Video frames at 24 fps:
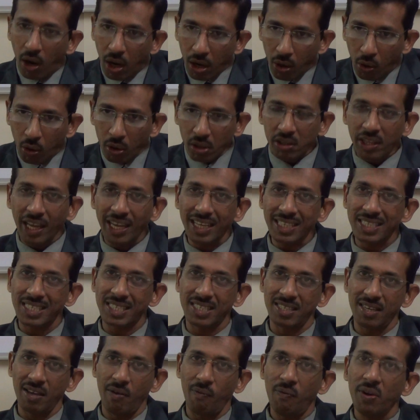good
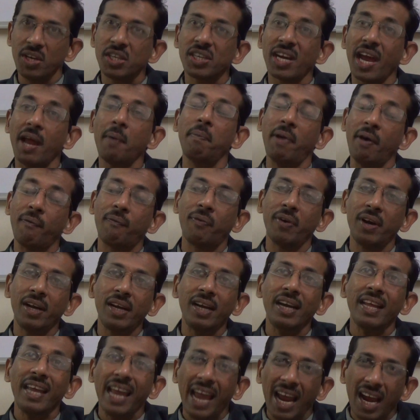things which can
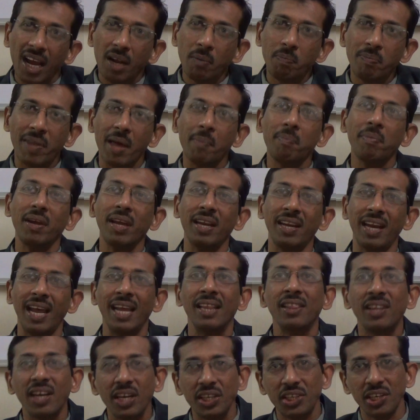definitely help them in
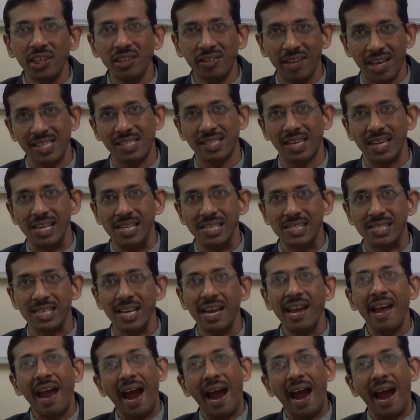enriching their skills,